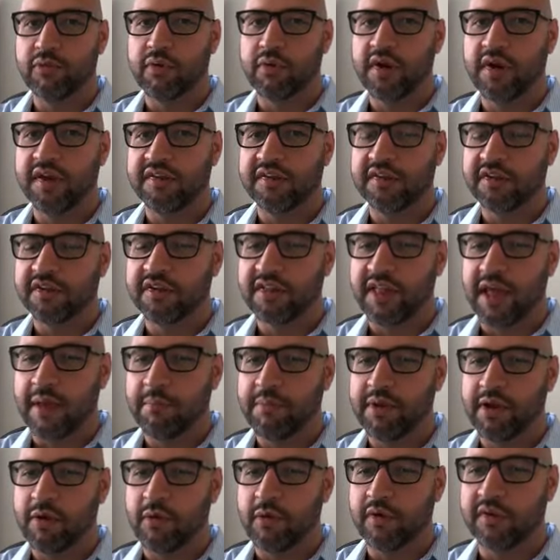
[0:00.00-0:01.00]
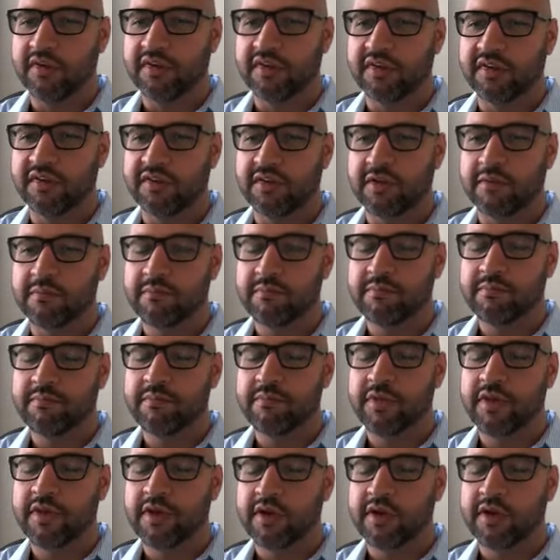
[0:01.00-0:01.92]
employees into that payroll system,